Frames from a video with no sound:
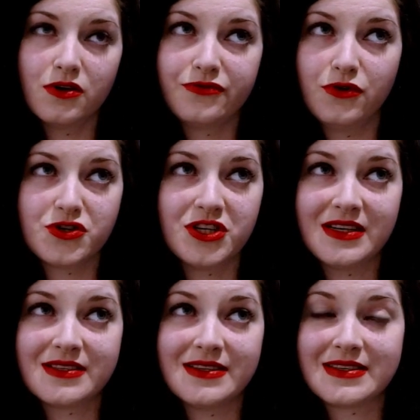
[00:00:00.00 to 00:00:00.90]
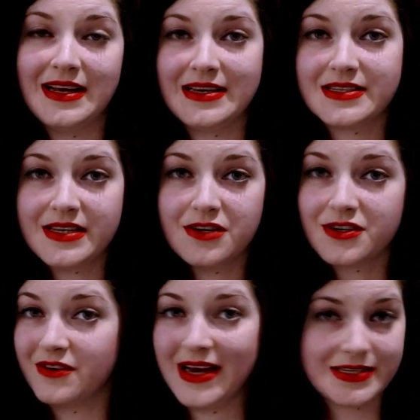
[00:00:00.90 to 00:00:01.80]
Unfortunately, since last
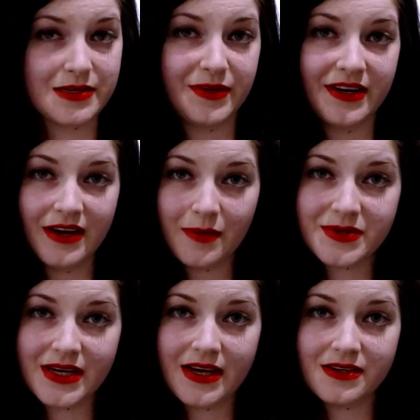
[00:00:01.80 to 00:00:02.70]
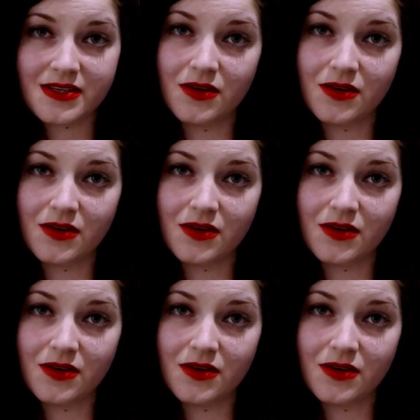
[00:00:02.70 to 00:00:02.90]
year, there hasn't been an update,